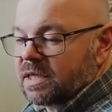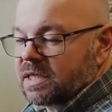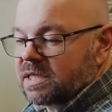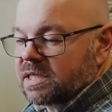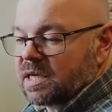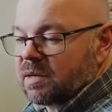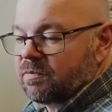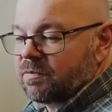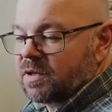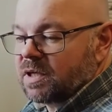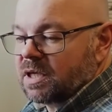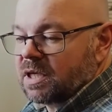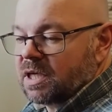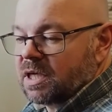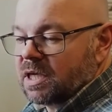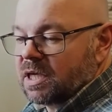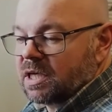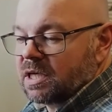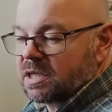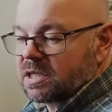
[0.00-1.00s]
something
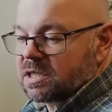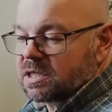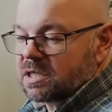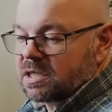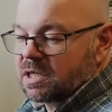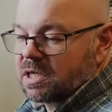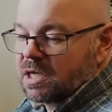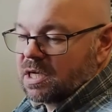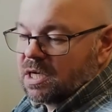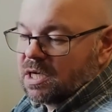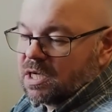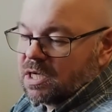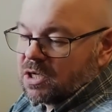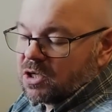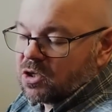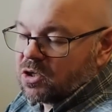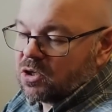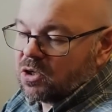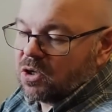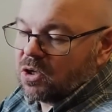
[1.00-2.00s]
is
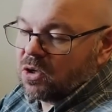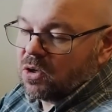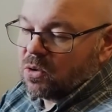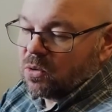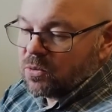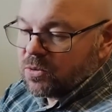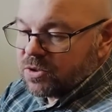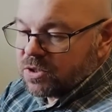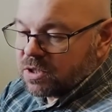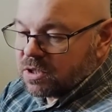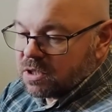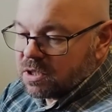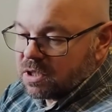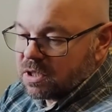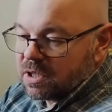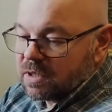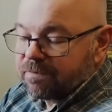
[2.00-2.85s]
closed,